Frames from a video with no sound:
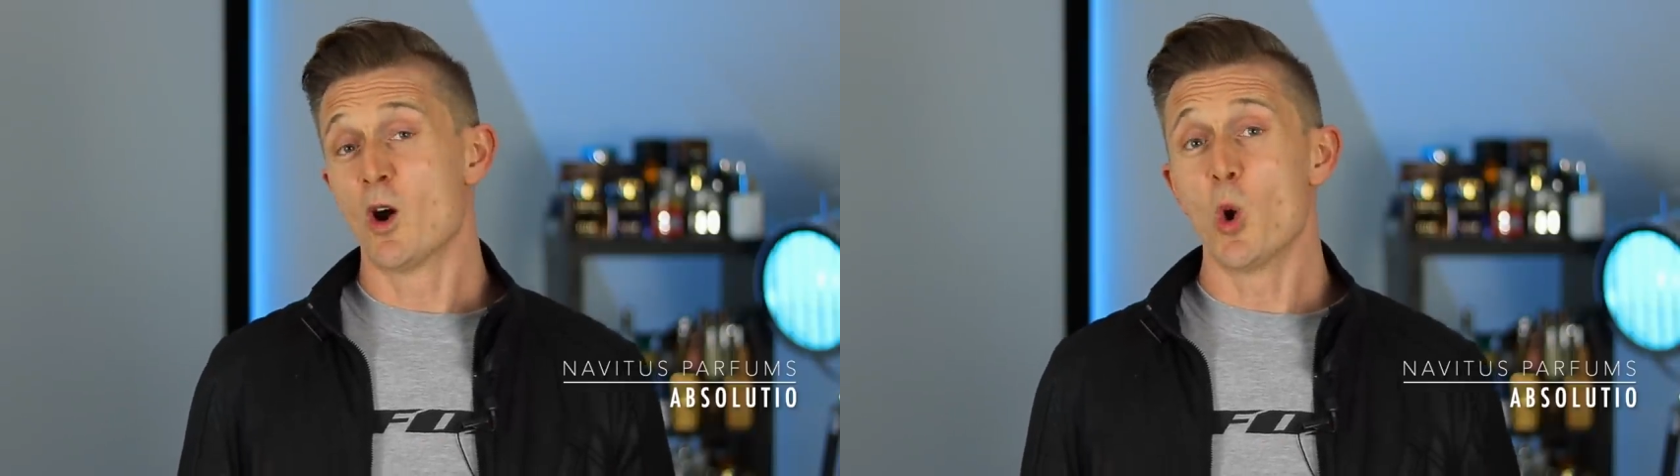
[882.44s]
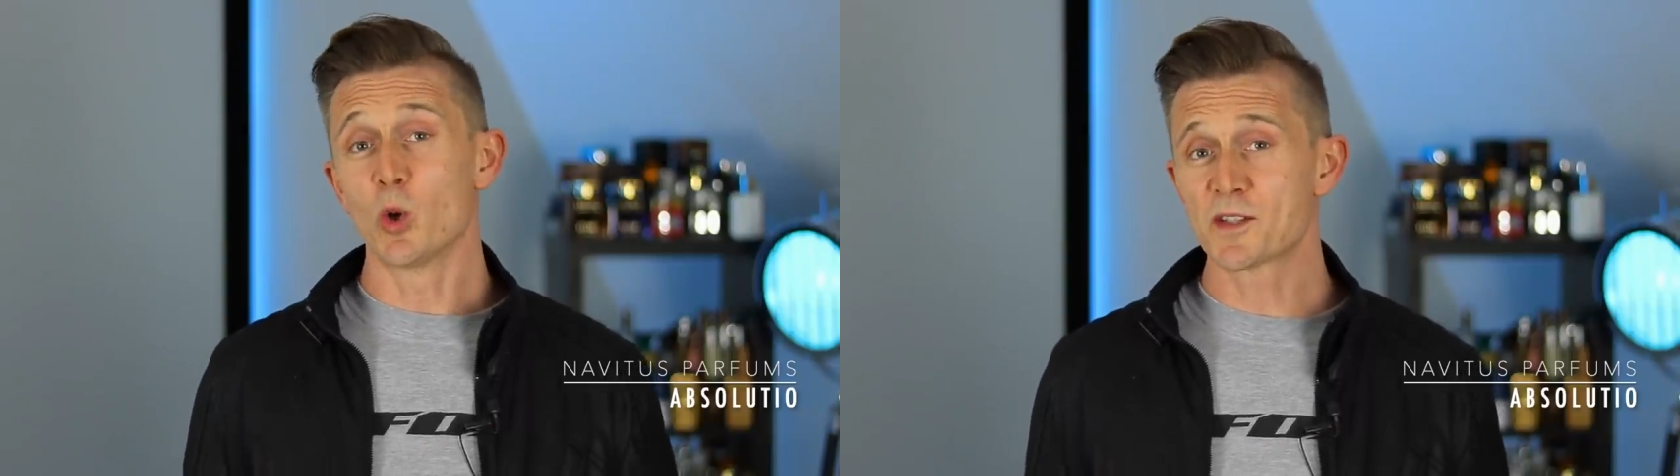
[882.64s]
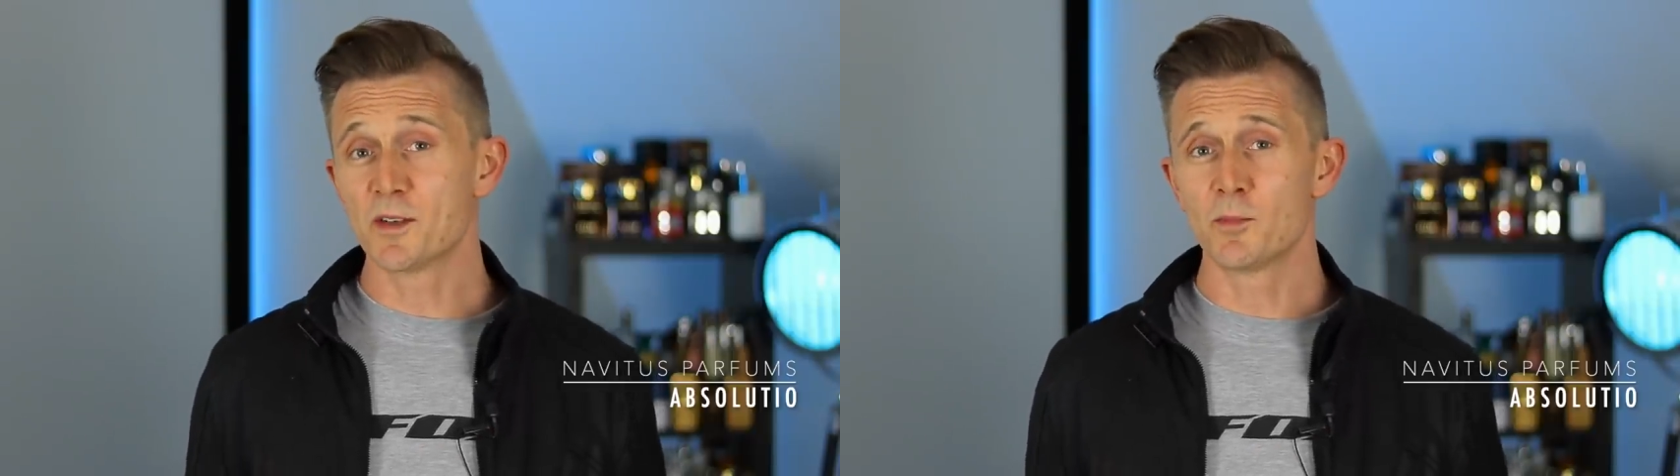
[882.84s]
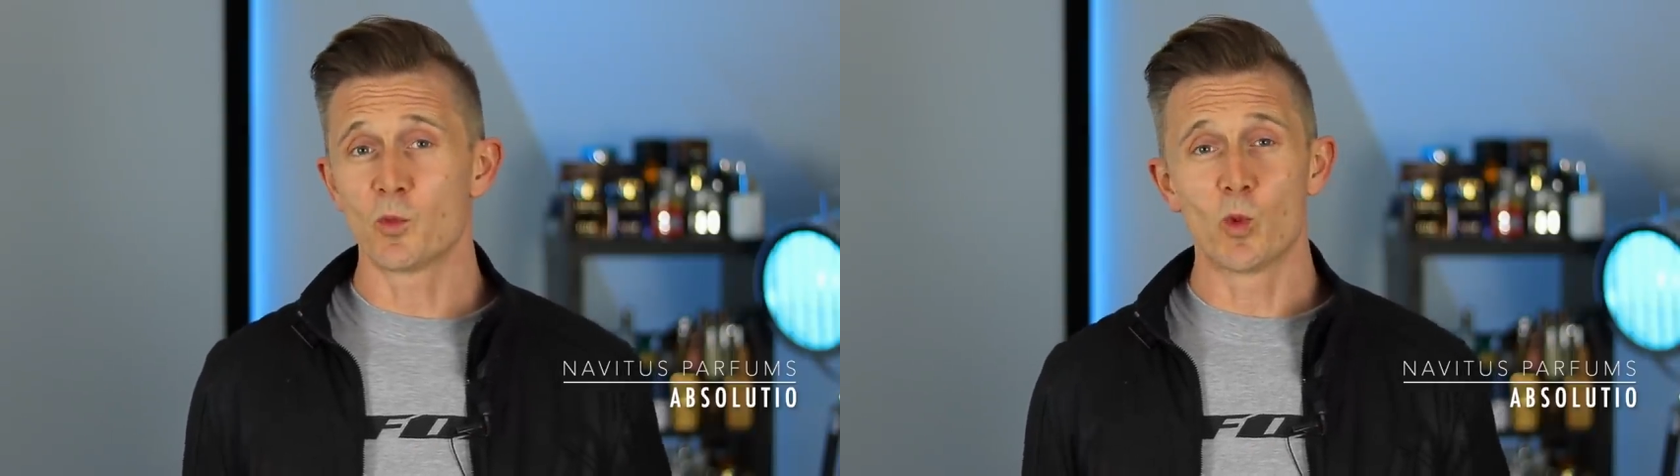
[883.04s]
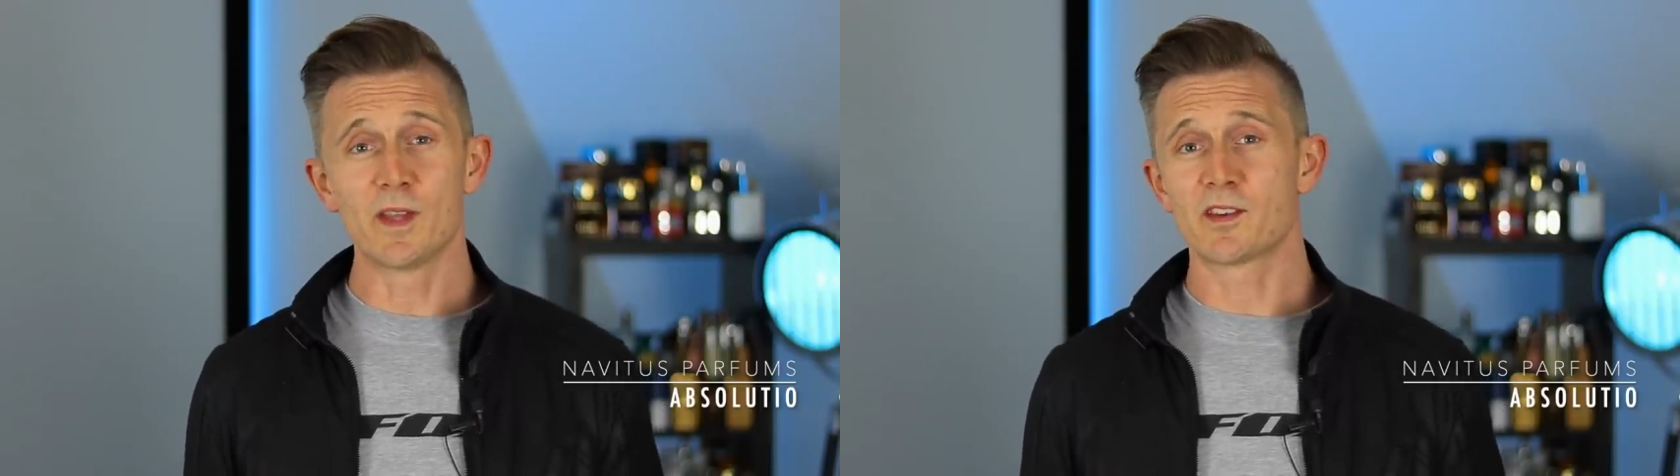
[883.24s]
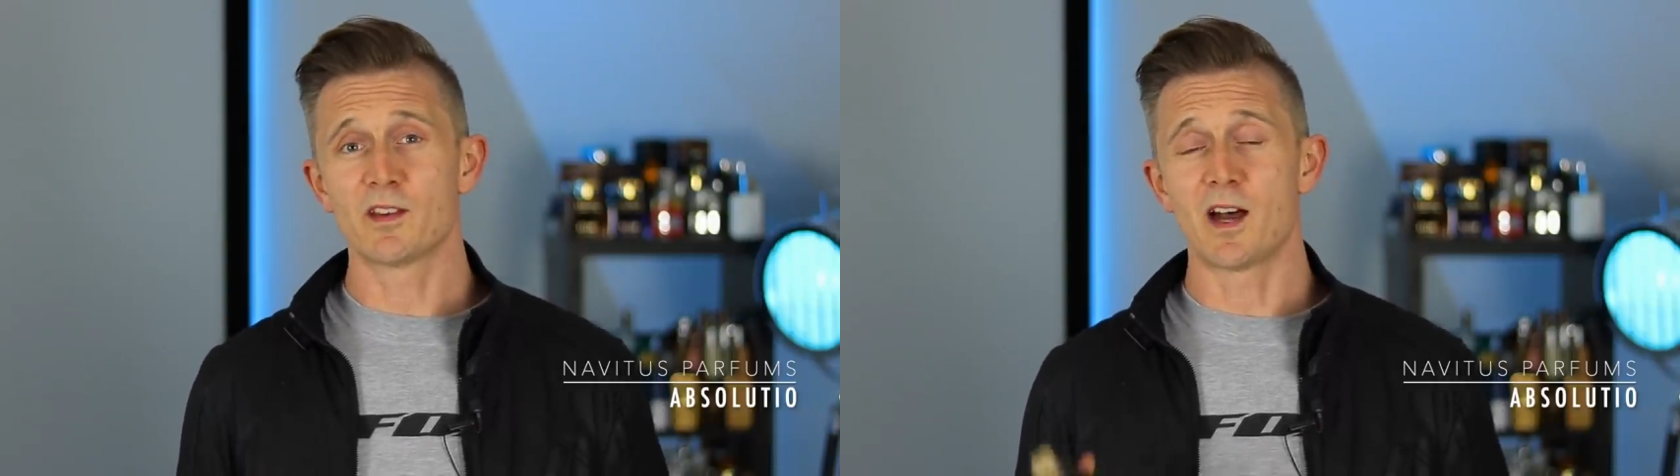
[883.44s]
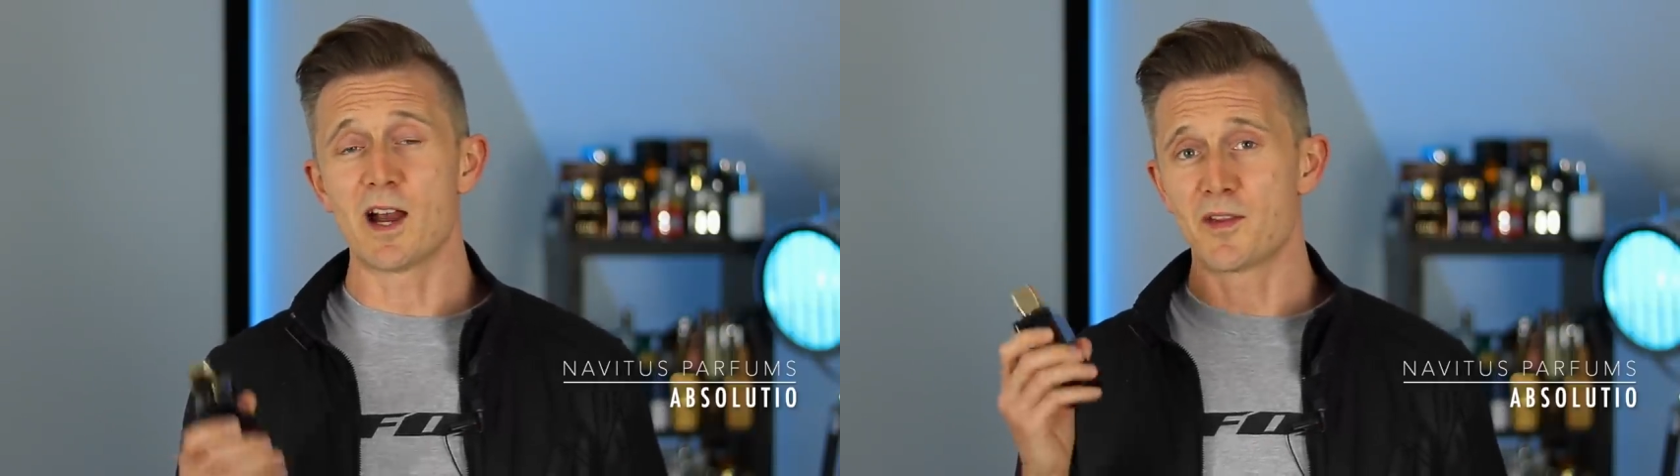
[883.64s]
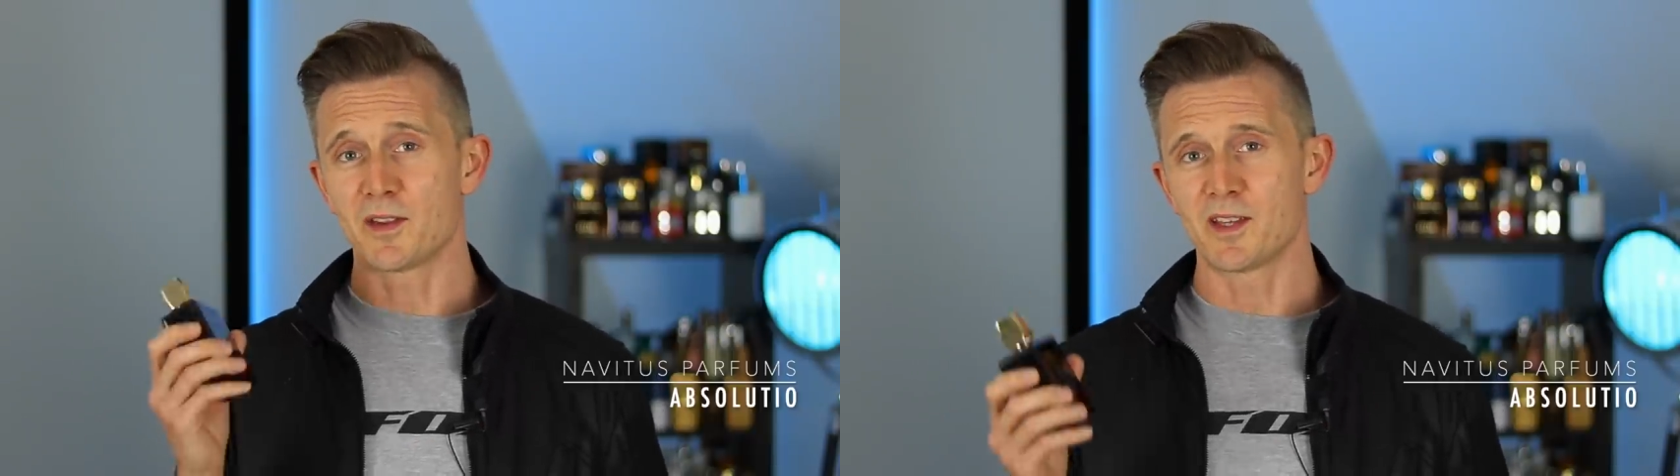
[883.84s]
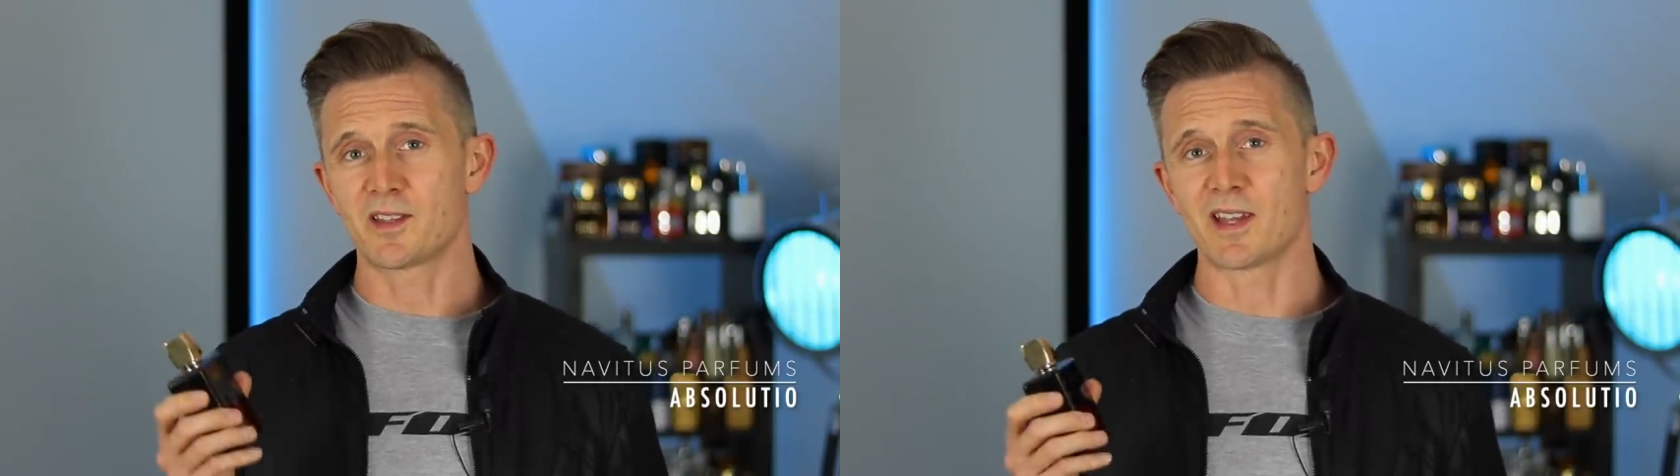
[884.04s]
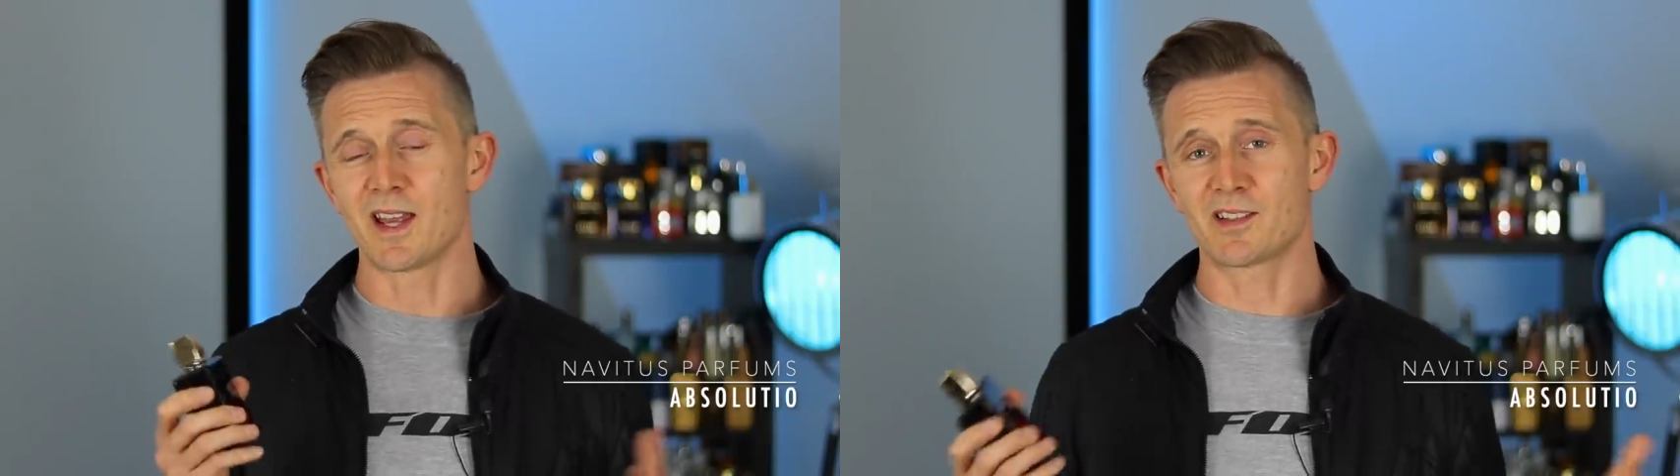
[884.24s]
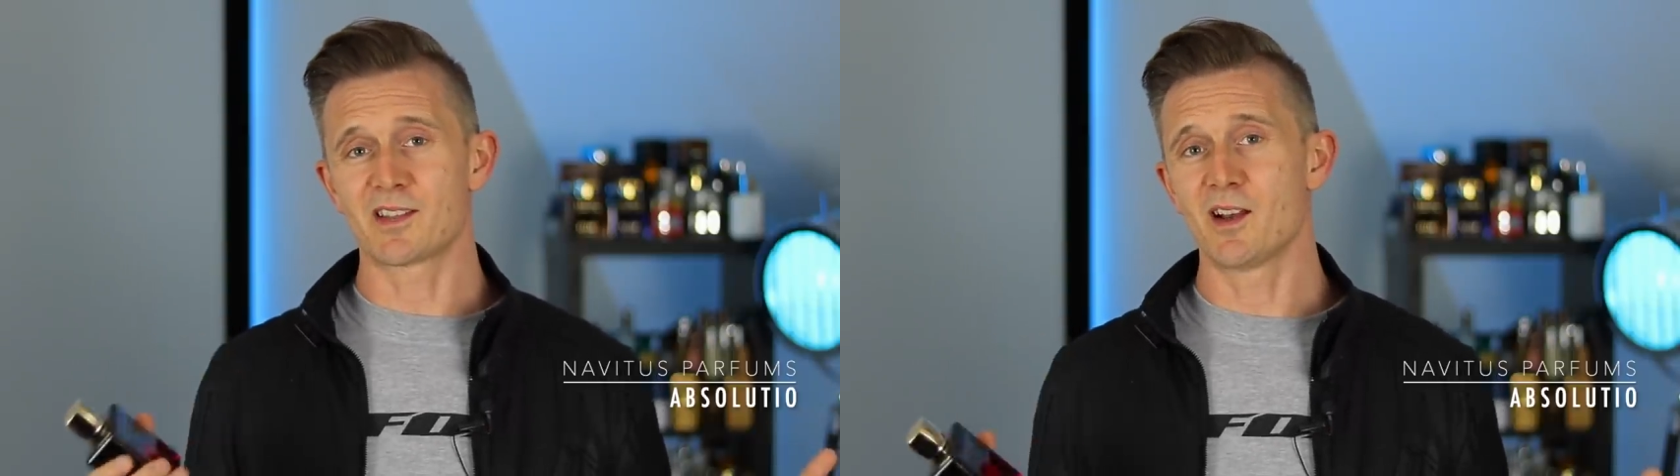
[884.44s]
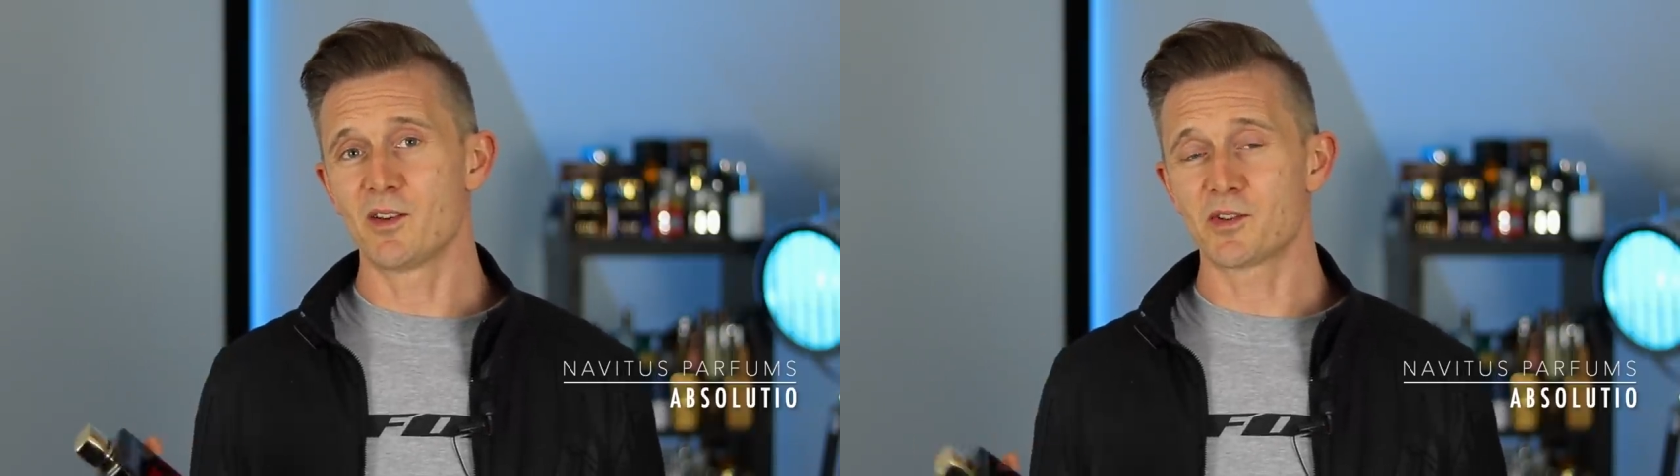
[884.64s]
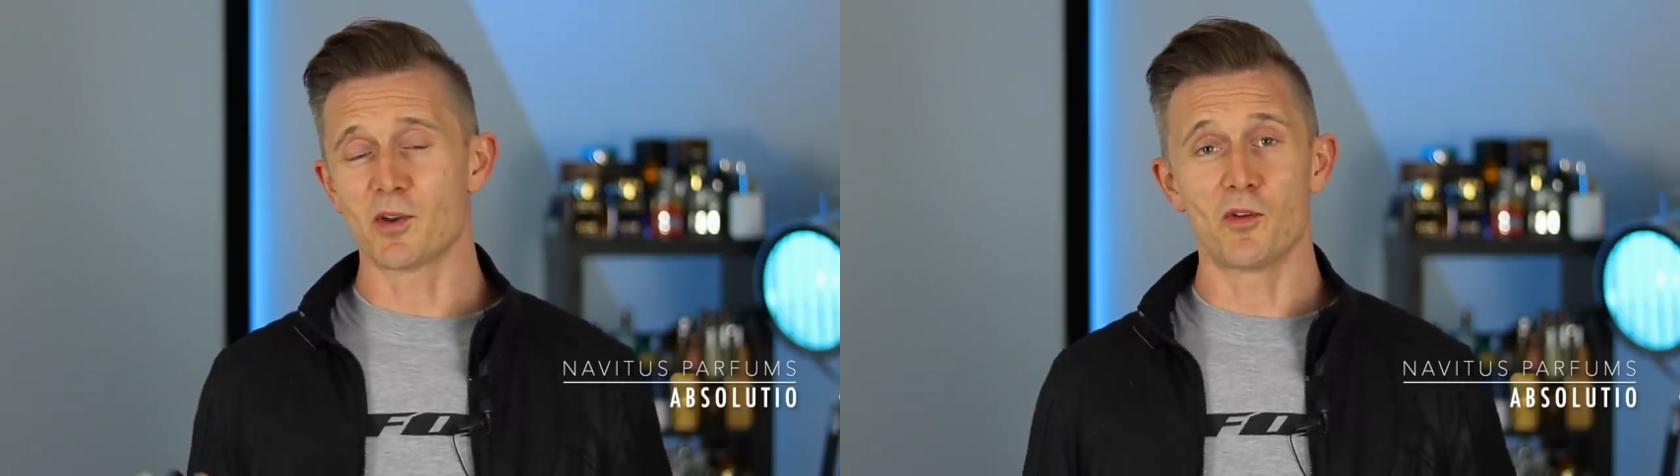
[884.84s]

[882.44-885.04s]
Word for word: autumn, winter, I think this excels,